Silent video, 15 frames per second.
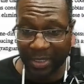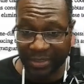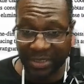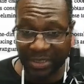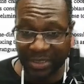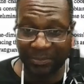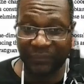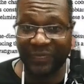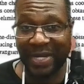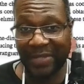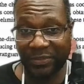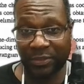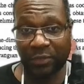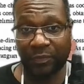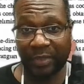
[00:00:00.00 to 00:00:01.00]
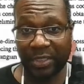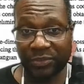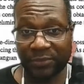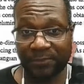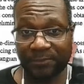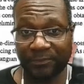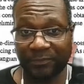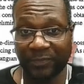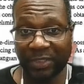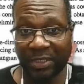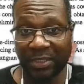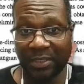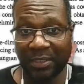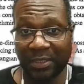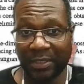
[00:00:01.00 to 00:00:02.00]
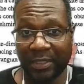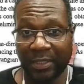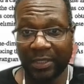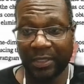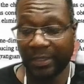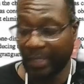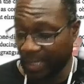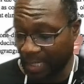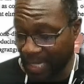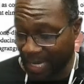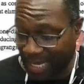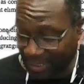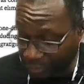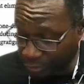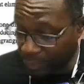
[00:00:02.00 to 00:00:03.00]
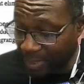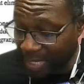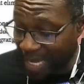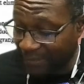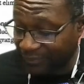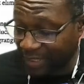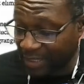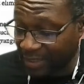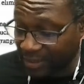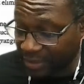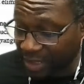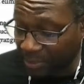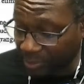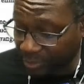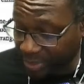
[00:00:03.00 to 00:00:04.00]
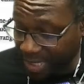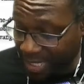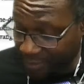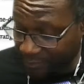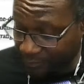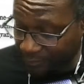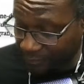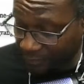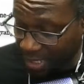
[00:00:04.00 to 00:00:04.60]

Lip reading: I'm trying to simplify this equation. I do have theta double dot.